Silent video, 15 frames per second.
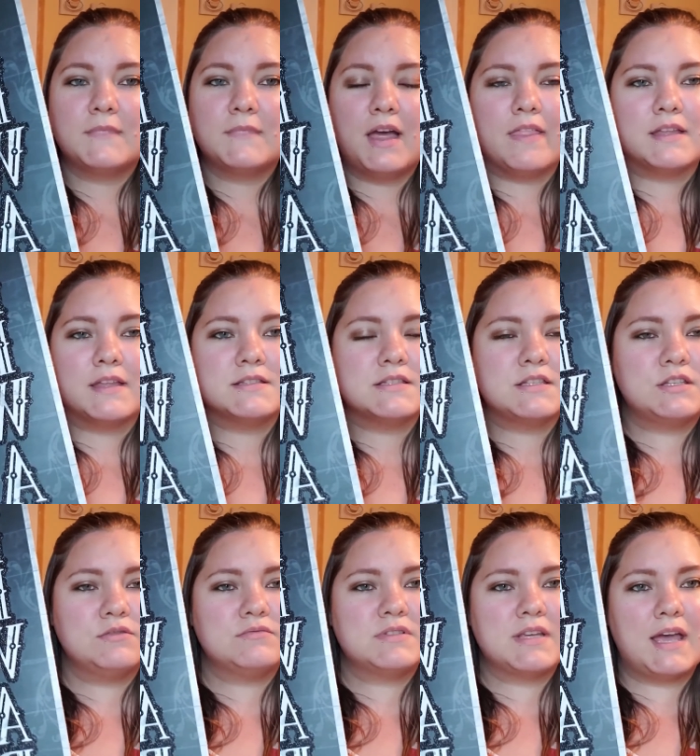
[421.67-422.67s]
I think it's
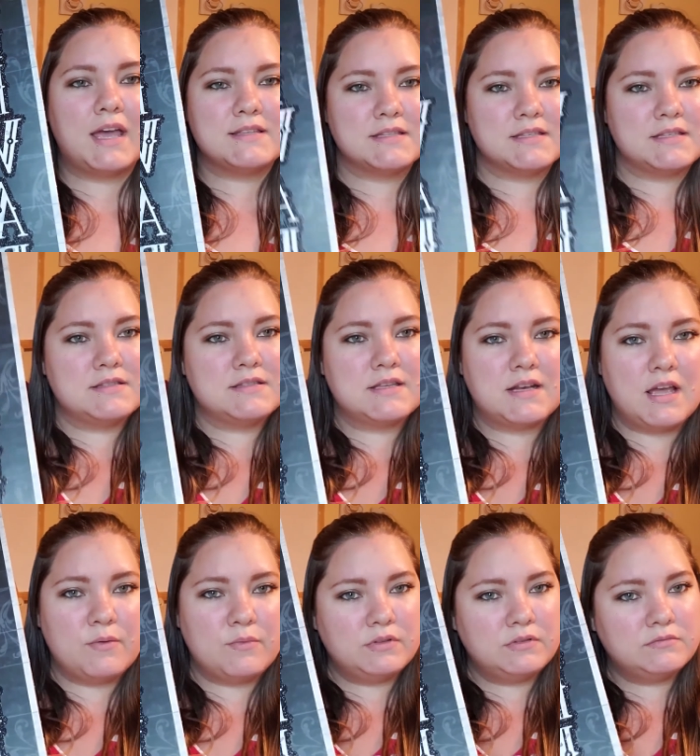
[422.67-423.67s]
cute as is, and I
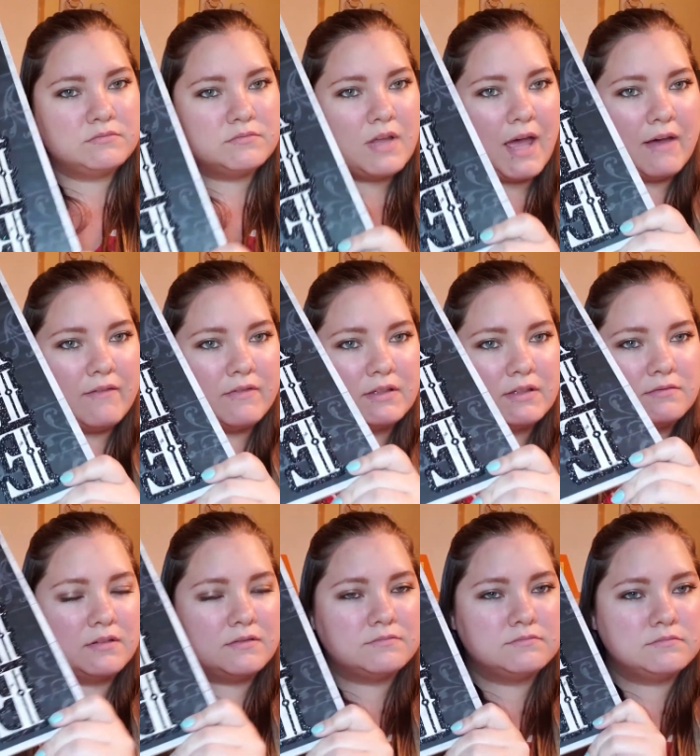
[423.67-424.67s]
will have it
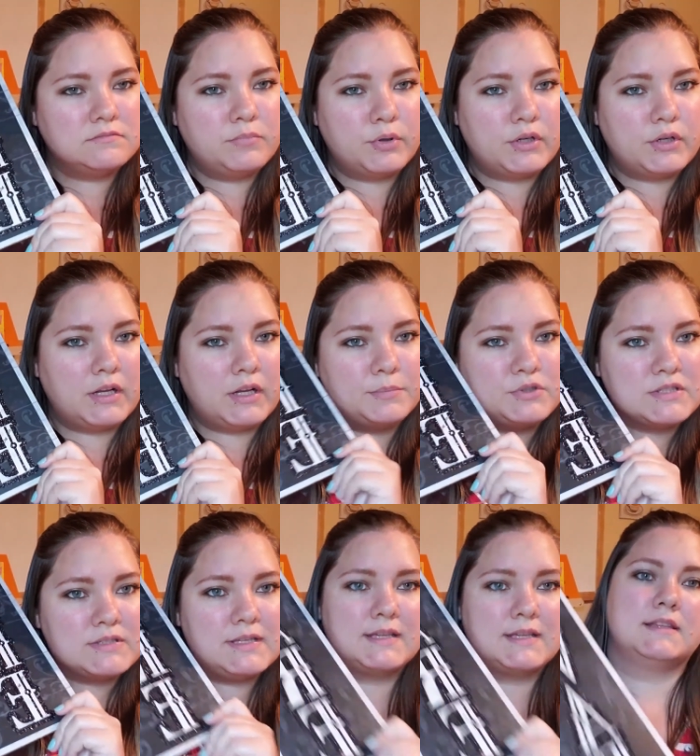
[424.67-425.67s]
put it up
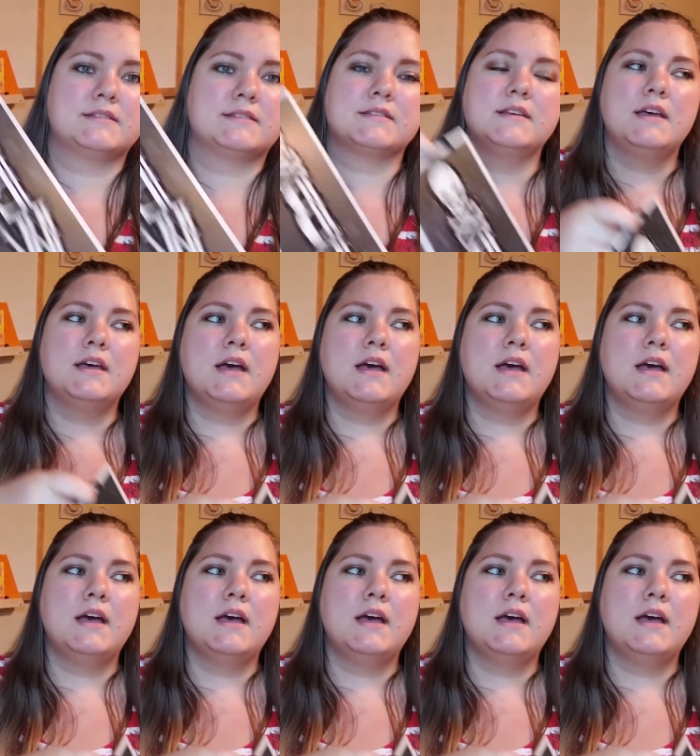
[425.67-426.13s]
just like this.